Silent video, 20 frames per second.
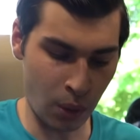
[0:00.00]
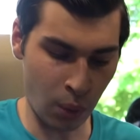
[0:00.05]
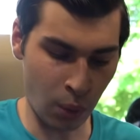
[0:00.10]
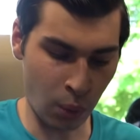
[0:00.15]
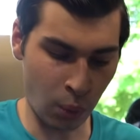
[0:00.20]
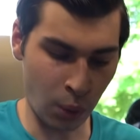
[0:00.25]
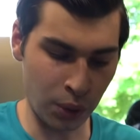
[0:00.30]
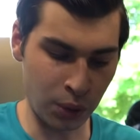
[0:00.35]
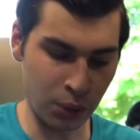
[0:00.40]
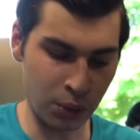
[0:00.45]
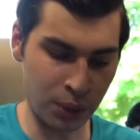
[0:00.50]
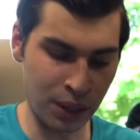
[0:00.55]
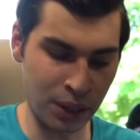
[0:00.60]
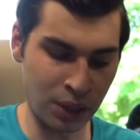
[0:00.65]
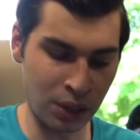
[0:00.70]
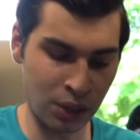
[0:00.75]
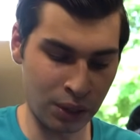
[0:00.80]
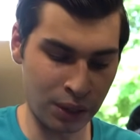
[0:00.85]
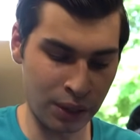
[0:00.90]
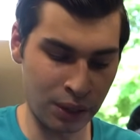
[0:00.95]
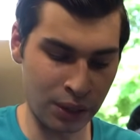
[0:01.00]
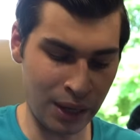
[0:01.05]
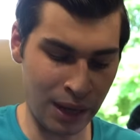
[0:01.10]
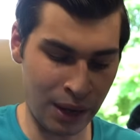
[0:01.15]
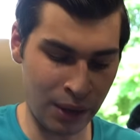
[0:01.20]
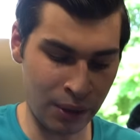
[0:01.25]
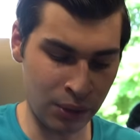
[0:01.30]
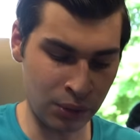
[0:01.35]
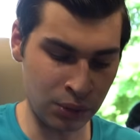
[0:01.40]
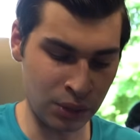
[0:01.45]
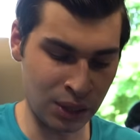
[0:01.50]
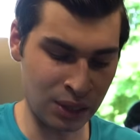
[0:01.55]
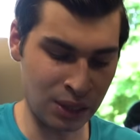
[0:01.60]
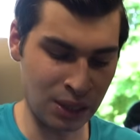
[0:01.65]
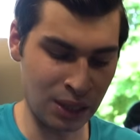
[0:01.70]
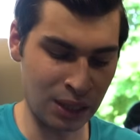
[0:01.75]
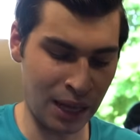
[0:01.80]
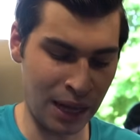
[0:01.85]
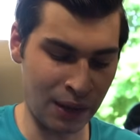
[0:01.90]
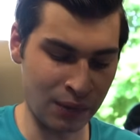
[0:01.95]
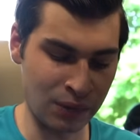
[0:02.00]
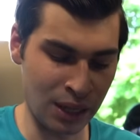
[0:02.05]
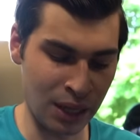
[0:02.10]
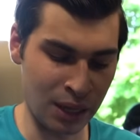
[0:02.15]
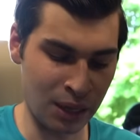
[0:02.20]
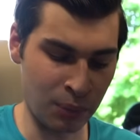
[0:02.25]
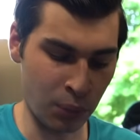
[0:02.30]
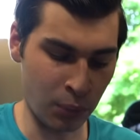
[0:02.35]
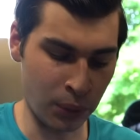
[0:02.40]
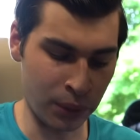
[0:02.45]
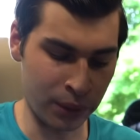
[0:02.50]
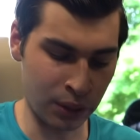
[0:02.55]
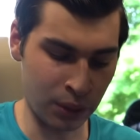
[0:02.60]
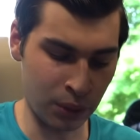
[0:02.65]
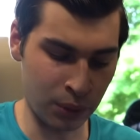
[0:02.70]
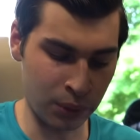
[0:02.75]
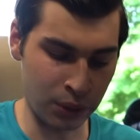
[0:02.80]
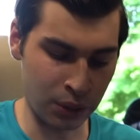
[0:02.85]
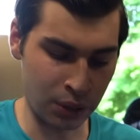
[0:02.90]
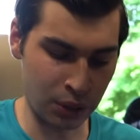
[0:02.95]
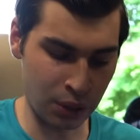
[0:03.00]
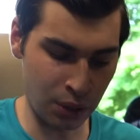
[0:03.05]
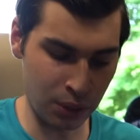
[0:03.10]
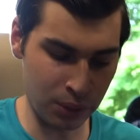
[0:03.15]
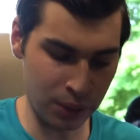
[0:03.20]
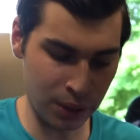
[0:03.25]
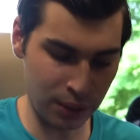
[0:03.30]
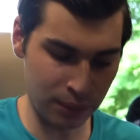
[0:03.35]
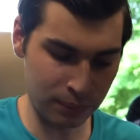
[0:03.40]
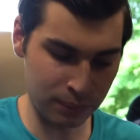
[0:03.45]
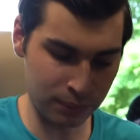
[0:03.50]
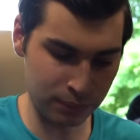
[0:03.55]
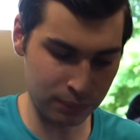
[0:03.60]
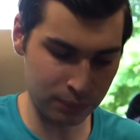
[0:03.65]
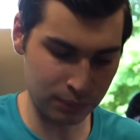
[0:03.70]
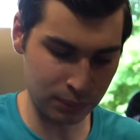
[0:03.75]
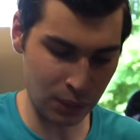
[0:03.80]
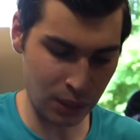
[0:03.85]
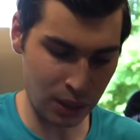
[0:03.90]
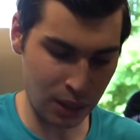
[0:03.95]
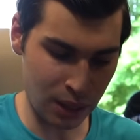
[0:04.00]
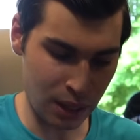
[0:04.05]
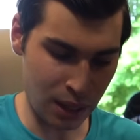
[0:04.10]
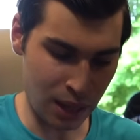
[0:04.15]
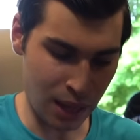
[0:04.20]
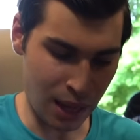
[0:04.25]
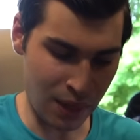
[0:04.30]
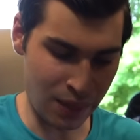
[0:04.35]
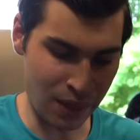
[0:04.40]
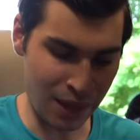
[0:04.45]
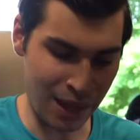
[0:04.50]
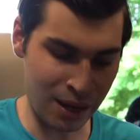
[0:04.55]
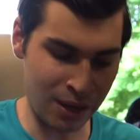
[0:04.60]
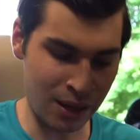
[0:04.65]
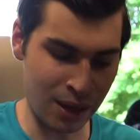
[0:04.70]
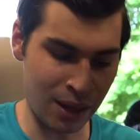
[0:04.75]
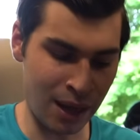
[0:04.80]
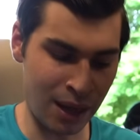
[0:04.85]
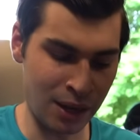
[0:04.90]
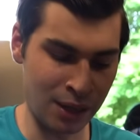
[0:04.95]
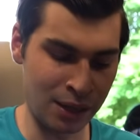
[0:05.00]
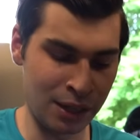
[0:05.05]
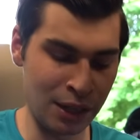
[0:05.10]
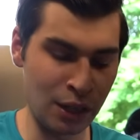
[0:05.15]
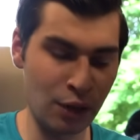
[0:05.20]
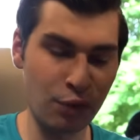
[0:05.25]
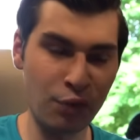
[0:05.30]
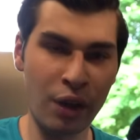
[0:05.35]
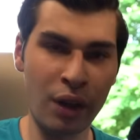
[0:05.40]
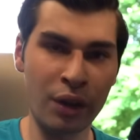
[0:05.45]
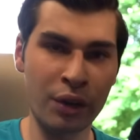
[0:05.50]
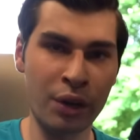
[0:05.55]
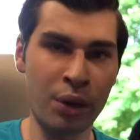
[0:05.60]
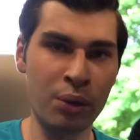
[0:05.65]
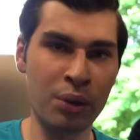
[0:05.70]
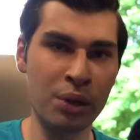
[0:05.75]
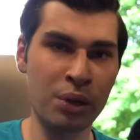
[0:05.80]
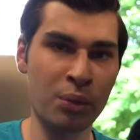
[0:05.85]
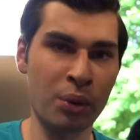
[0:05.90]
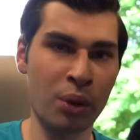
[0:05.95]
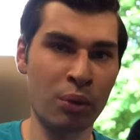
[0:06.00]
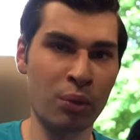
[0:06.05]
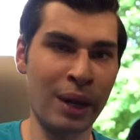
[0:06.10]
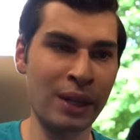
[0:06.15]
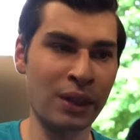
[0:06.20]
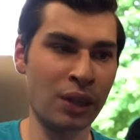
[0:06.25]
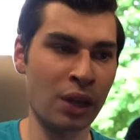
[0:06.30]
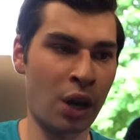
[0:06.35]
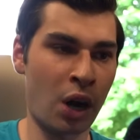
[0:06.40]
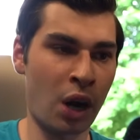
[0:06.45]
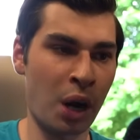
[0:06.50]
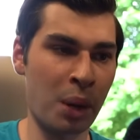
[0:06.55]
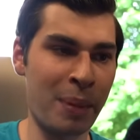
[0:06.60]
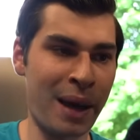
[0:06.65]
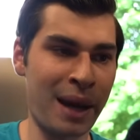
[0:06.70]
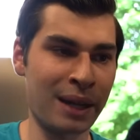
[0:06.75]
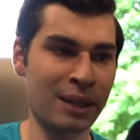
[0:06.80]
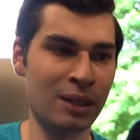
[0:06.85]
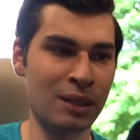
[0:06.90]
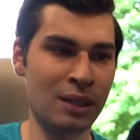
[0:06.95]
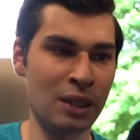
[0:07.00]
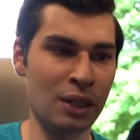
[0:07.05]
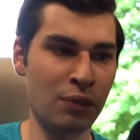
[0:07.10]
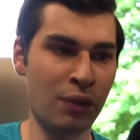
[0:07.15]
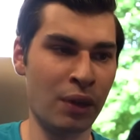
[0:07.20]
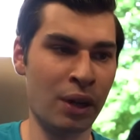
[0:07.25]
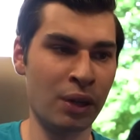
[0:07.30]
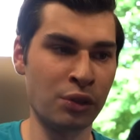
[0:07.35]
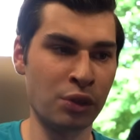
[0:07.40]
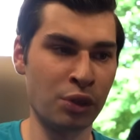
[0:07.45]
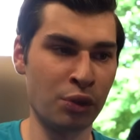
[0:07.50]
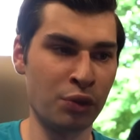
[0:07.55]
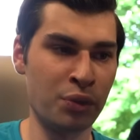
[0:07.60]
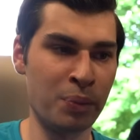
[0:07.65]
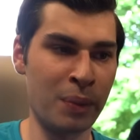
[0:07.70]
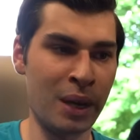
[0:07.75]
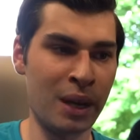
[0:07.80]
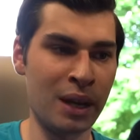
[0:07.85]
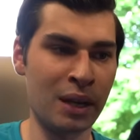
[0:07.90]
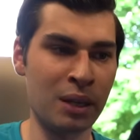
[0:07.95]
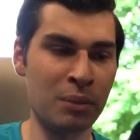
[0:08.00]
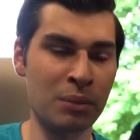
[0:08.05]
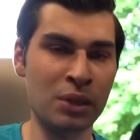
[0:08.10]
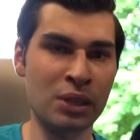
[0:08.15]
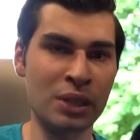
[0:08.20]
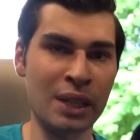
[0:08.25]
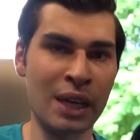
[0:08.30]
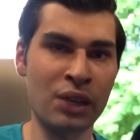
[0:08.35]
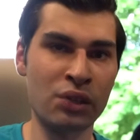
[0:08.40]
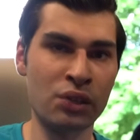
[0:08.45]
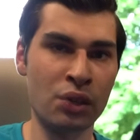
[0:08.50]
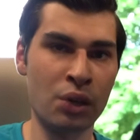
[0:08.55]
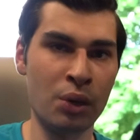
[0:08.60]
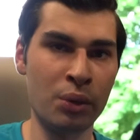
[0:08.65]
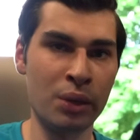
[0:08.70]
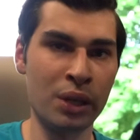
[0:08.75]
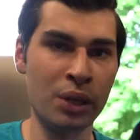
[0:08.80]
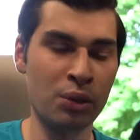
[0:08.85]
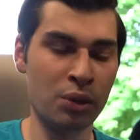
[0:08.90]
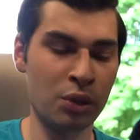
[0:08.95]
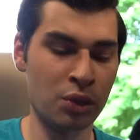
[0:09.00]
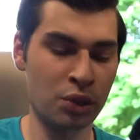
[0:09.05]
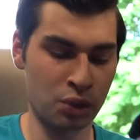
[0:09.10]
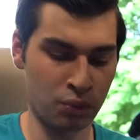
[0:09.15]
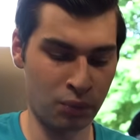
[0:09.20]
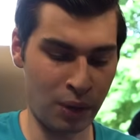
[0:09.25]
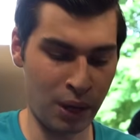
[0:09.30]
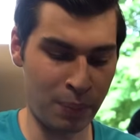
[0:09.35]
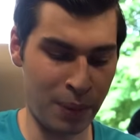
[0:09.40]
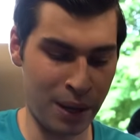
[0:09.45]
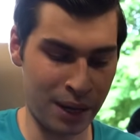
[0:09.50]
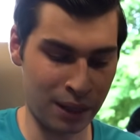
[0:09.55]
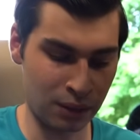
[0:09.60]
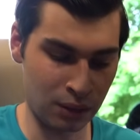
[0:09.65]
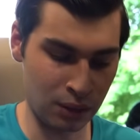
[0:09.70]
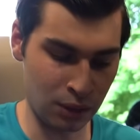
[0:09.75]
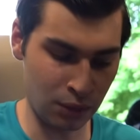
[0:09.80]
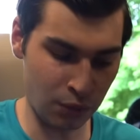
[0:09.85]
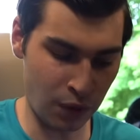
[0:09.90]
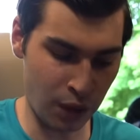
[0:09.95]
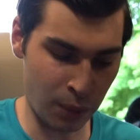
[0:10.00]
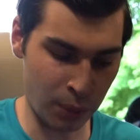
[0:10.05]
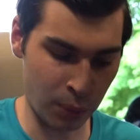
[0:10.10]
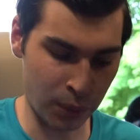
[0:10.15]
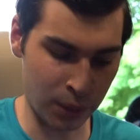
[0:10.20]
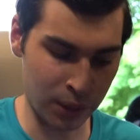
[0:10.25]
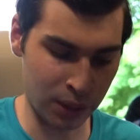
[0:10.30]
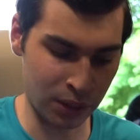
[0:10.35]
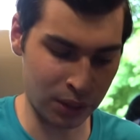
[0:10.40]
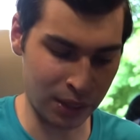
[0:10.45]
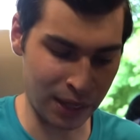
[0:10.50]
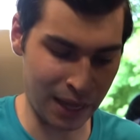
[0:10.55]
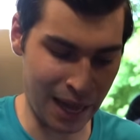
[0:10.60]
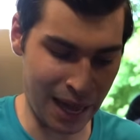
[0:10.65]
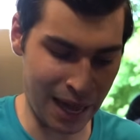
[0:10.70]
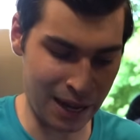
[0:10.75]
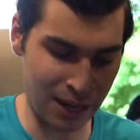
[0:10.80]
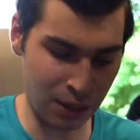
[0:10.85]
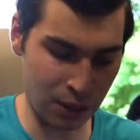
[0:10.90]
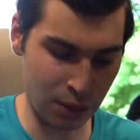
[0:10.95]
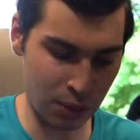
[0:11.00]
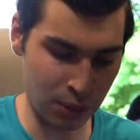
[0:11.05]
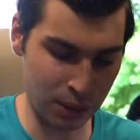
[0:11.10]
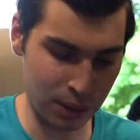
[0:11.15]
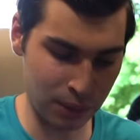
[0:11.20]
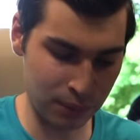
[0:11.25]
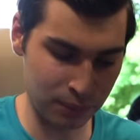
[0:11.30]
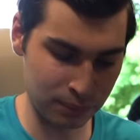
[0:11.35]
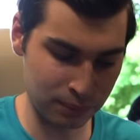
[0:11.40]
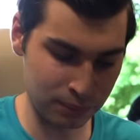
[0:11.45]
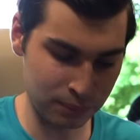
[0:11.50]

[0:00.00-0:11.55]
or you can clear the errors and see live data, but we're gonna go under coding. And then default coding will write the car back to default. So if you made any mistakes coding, you can just write back to default. But we're going to click edit coding.